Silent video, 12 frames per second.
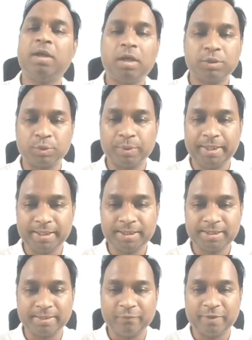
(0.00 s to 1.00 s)
So it is
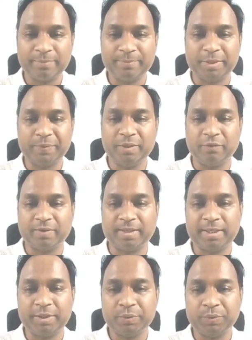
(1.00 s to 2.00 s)
somewhere between 1
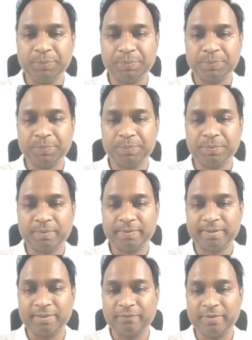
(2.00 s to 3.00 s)
and 2.
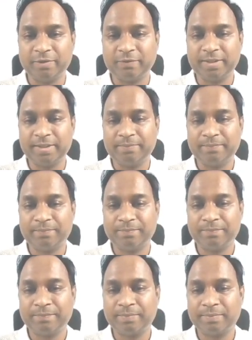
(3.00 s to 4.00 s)
Somewhere over here.
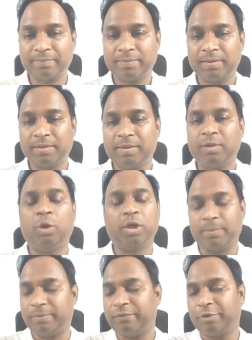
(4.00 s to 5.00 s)
Okay,
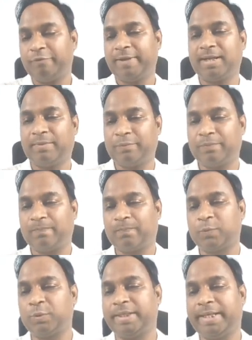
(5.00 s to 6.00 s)
before we come
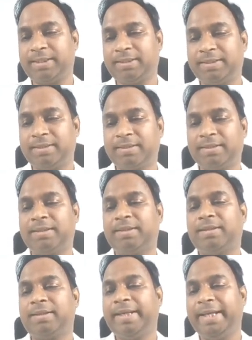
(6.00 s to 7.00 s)
to that,
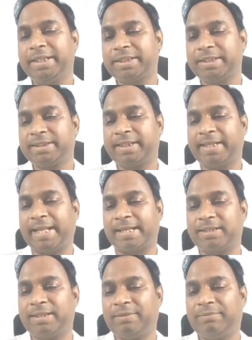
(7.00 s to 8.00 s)
is this a
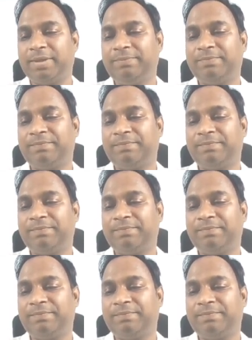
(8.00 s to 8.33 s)
rational number?